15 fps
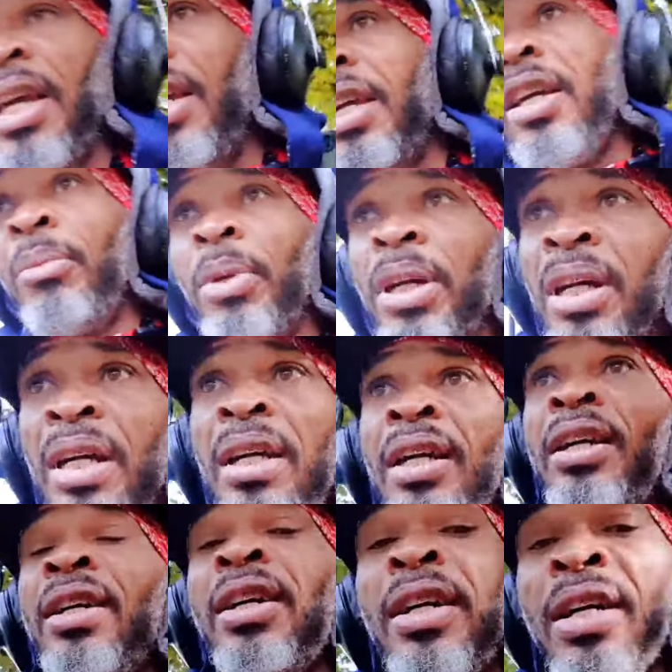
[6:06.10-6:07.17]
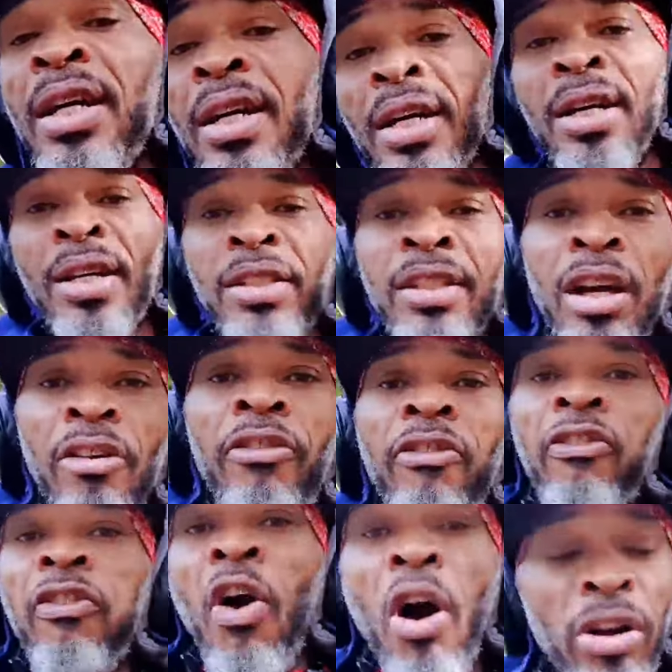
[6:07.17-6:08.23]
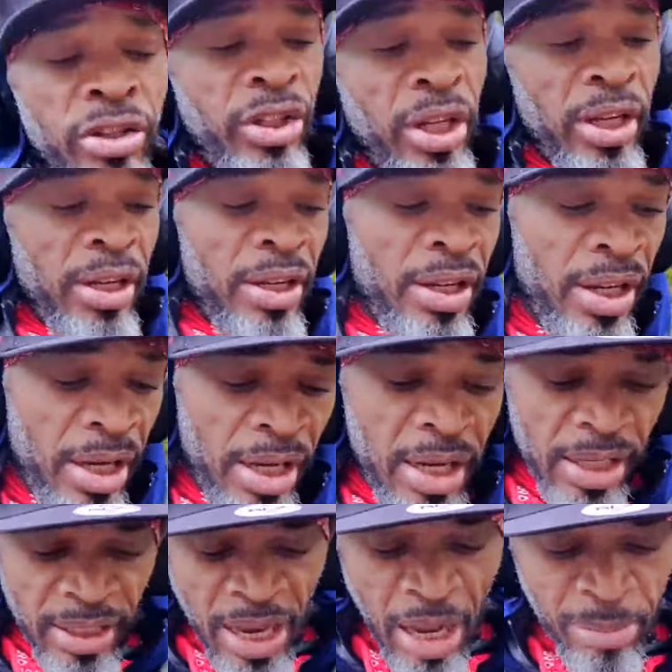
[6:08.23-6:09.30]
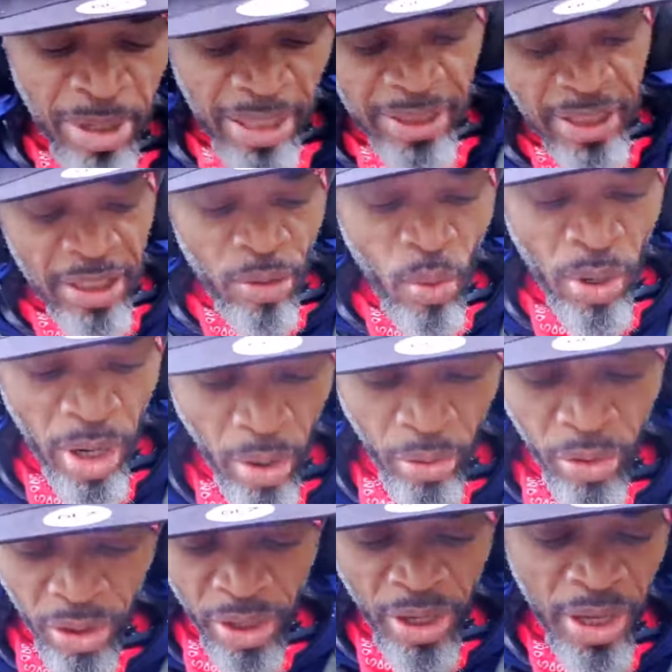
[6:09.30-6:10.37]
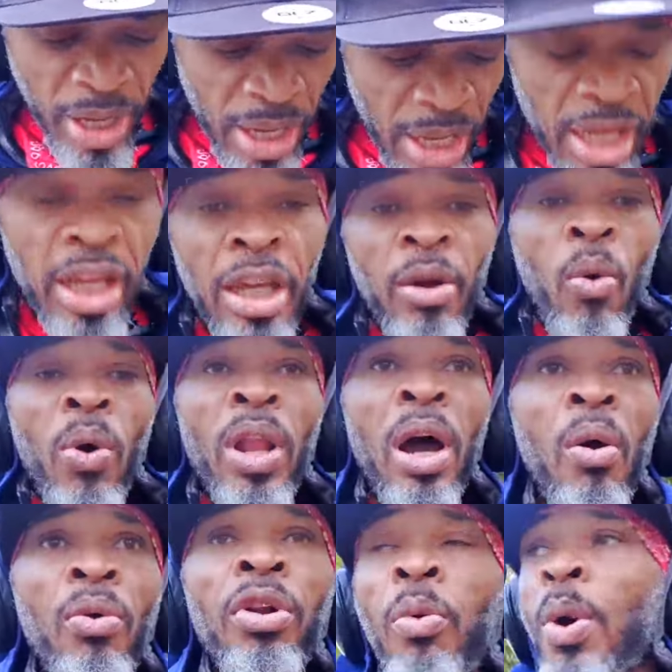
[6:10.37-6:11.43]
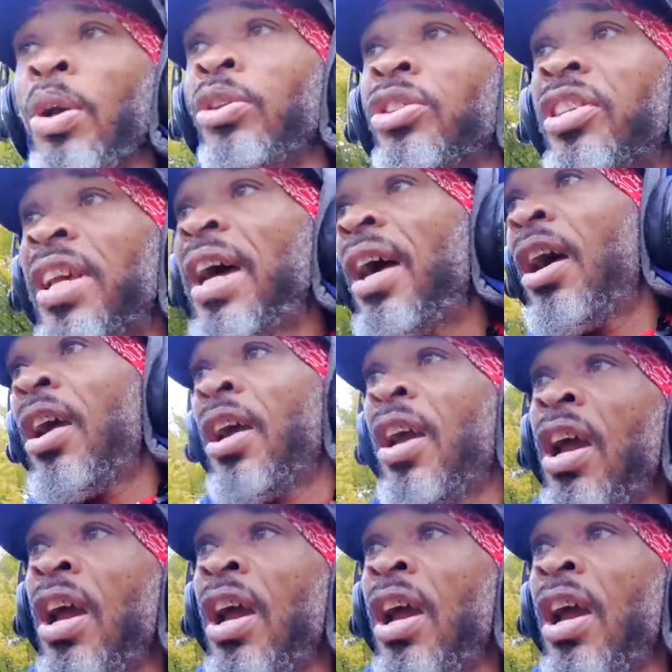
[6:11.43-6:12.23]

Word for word: Damn. You fucked. That me I tell you all I know. all I know what you say.